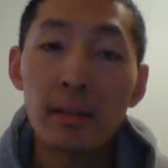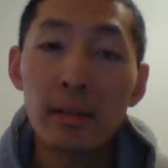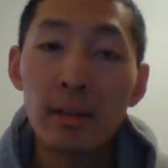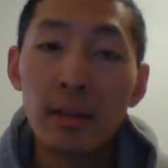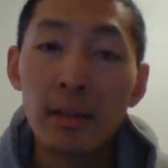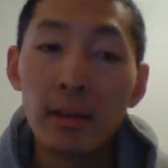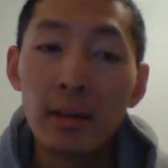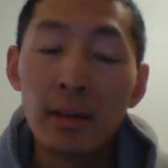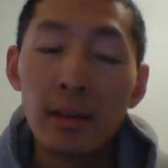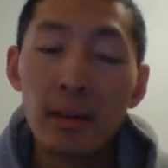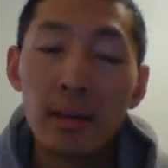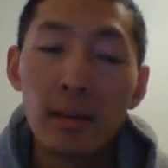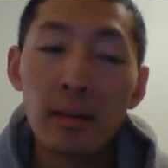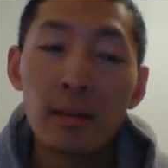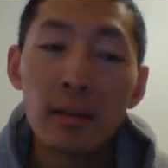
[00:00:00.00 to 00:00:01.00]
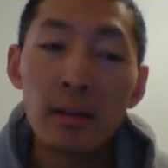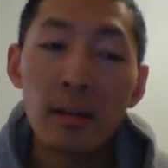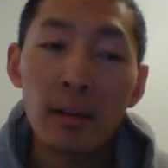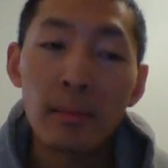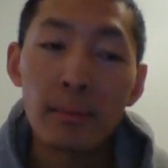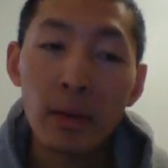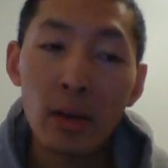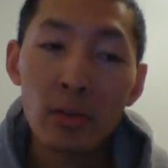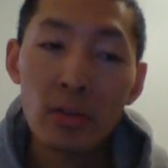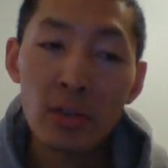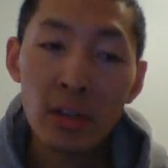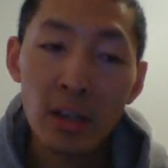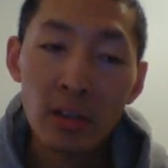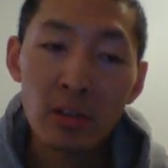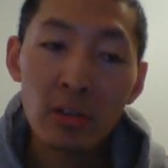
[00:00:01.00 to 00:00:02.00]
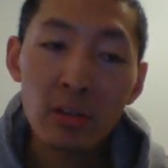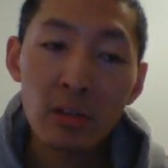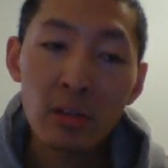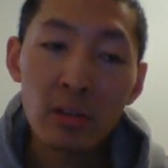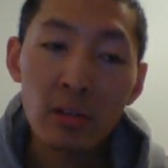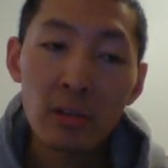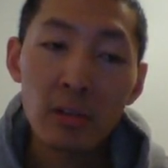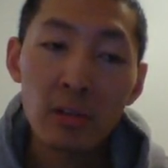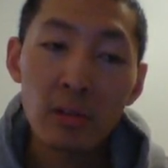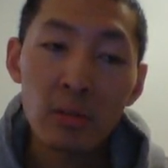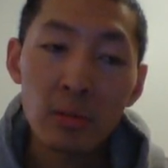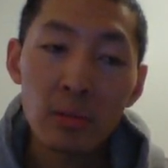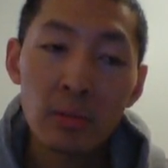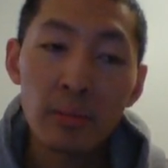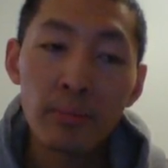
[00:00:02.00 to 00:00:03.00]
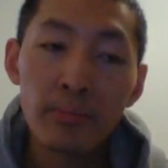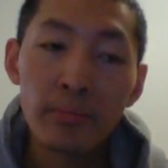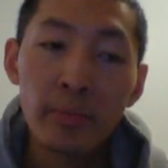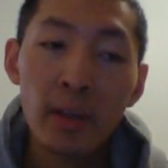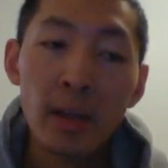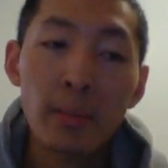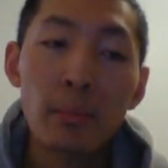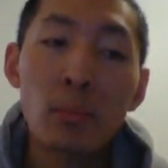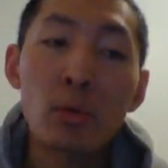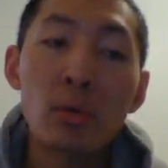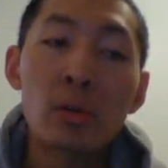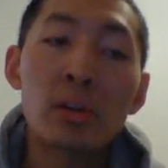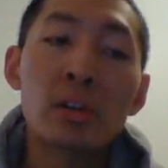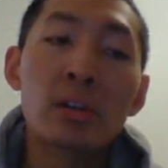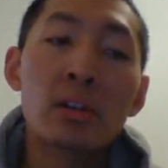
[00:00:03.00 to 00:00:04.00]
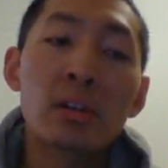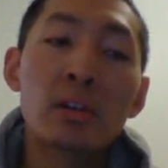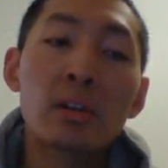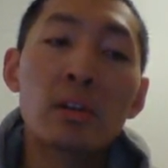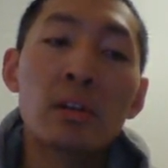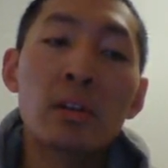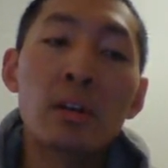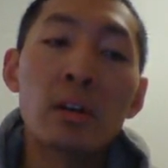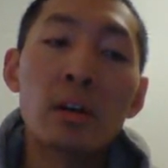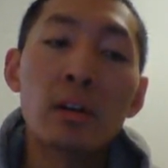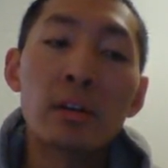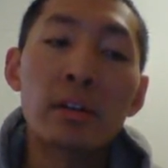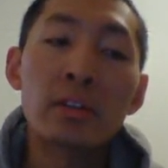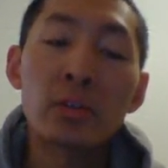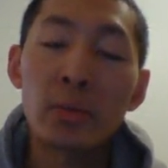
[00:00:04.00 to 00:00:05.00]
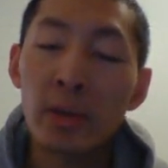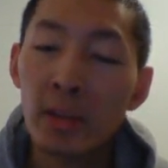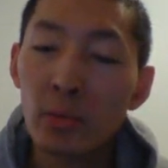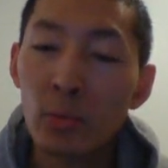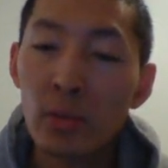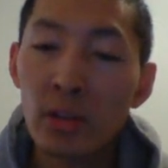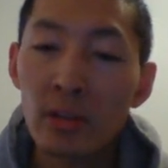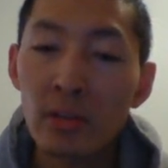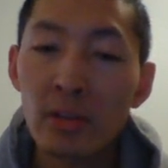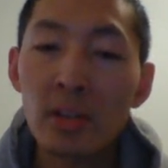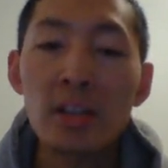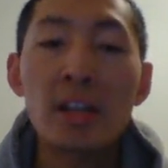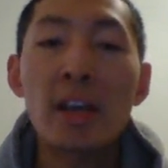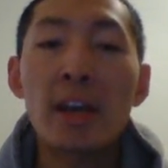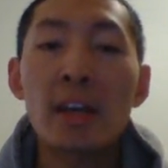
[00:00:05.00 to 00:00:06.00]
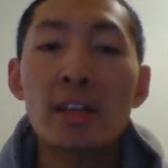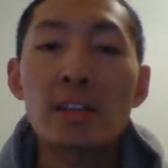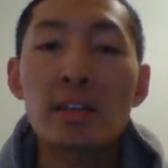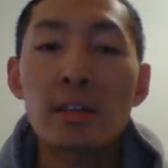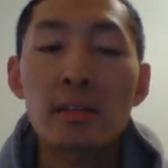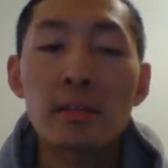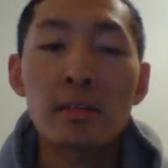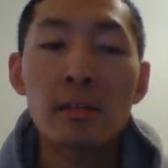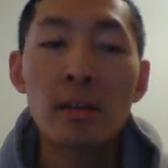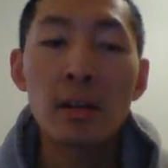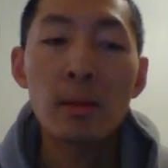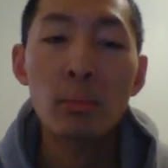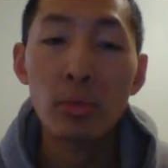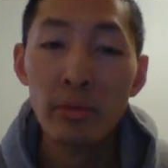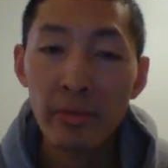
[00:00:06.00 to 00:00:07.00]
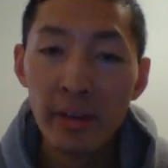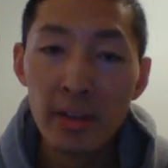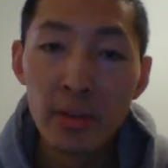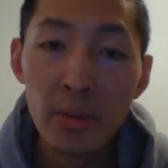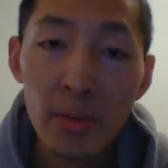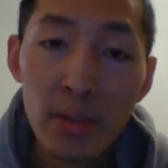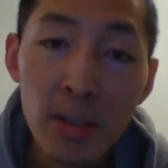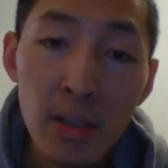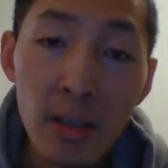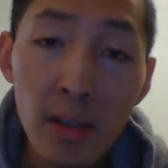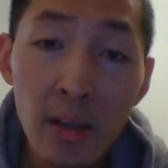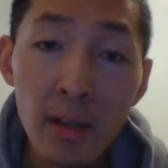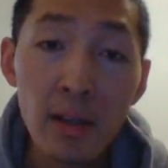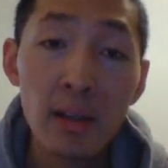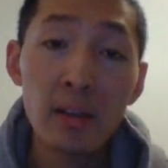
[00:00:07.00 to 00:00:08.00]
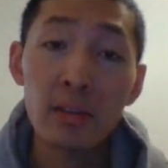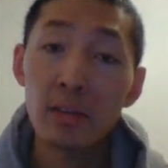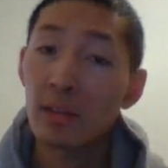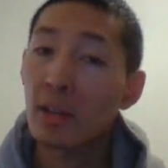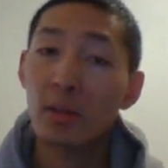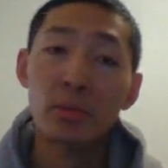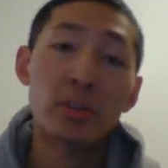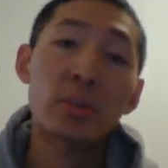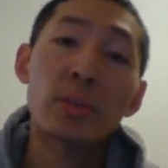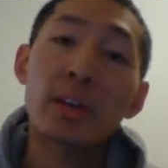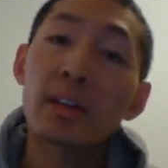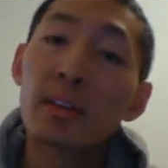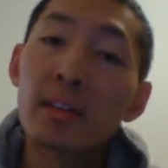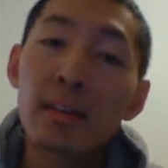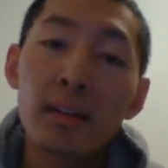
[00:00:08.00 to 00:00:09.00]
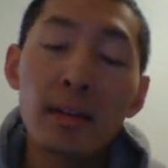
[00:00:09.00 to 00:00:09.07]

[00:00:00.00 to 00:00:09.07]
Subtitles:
I was get to have more interact with TAs and professors, and that was great. Um,